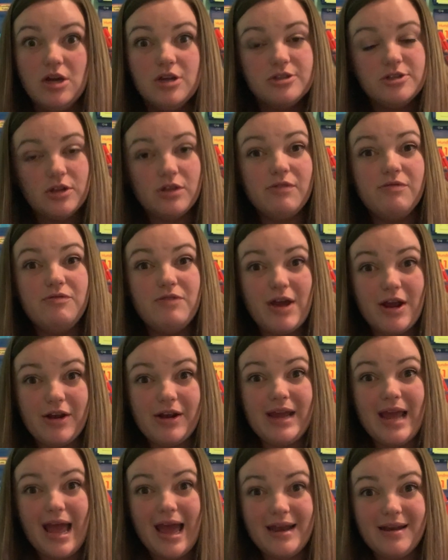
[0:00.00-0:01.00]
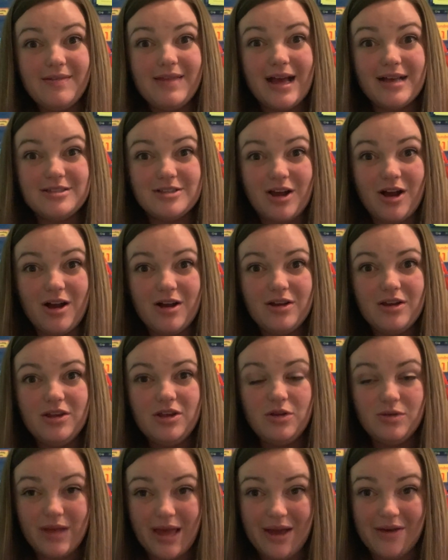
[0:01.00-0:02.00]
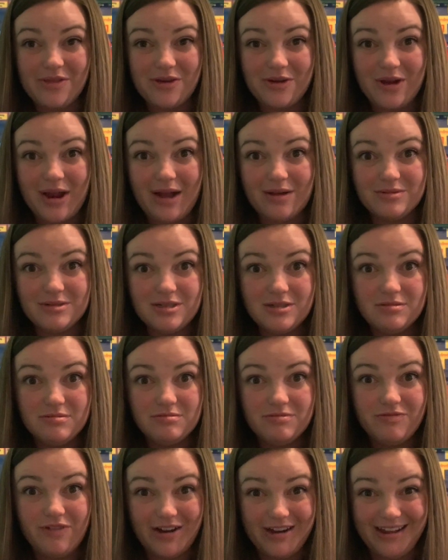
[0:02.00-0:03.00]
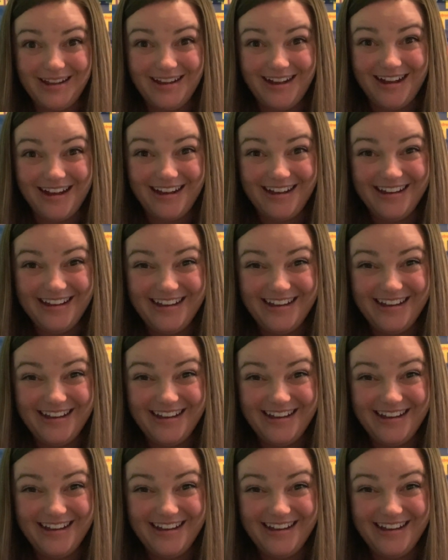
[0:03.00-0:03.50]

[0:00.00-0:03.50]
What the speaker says: So the very end of that song, you lay on the ground. Funny, huh?